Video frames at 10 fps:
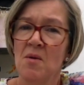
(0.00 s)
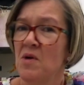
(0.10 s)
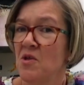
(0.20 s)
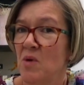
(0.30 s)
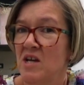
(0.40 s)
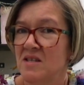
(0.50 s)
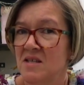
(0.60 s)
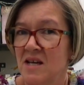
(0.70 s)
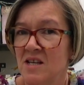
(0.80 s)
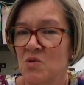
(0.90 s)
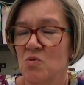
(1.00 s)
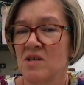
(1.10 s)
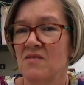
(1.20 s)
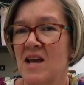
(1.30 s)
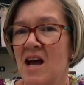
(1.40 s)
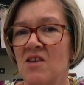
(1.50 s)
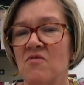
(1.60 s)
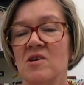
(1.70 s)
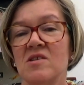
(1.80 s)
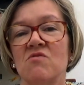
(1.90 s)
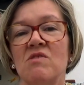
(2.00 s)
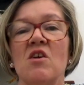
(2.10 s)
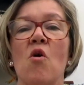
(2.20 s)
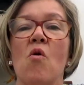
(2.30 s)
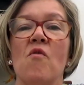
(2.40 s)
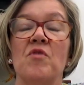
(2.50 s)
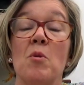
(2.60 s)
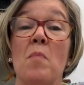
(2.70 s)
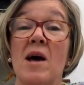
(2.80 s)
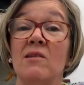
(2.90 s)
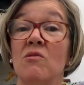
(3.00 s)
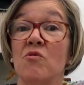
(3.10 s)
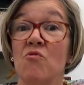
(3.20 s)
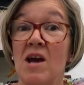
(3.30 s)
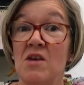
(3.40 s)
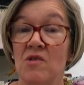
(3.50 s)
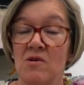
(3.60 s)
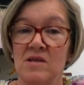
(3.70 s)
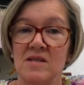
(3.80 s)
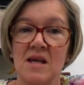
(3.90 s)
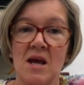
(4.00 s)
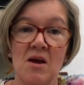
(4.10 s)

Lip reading: By the way, today is also the anniversary of the Battle of Gravelines